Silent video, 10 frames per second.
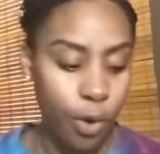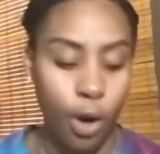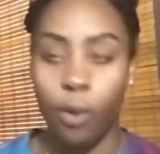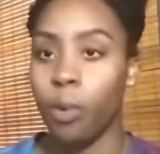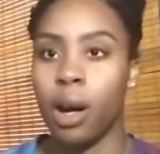
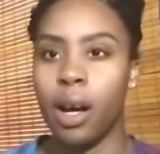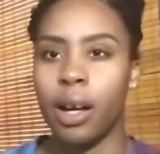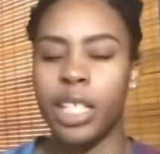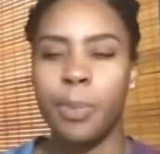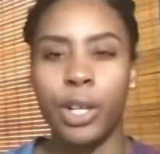Or
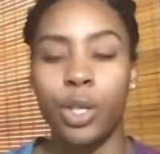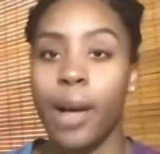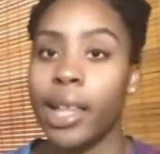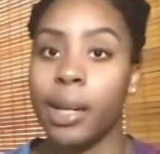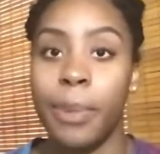
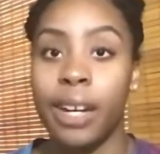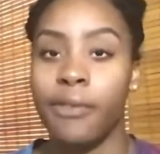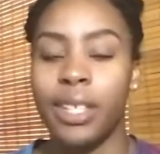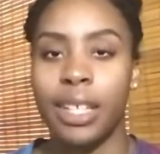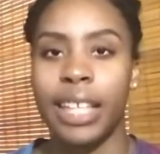spirituality,
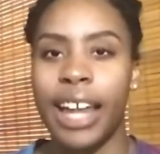metaphysics.